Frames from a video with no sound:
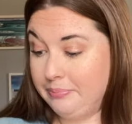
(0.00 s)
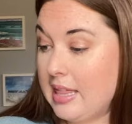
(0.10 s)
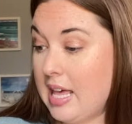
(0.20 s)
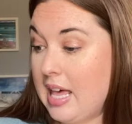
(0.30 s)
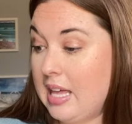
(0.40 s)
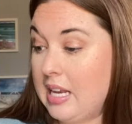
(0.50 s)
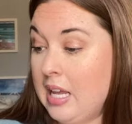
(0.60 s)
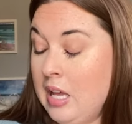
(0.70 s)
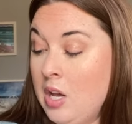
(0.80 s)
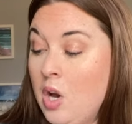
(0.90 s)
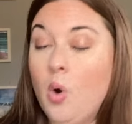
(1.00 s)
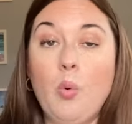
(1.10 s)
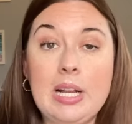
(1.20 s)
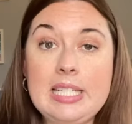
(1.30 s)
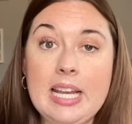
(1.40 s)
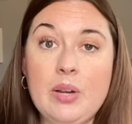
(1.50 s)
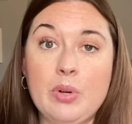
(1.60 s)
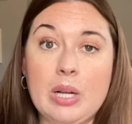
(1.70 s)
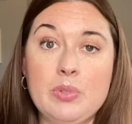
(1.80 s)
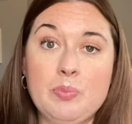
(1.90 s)
And then one day when
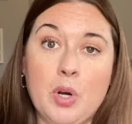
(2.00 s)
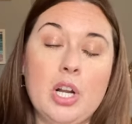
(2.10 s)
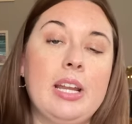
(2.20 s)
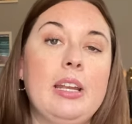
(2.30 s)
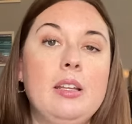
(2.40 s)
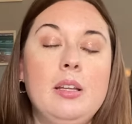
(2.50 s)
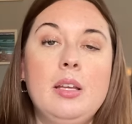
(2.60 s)
I was burning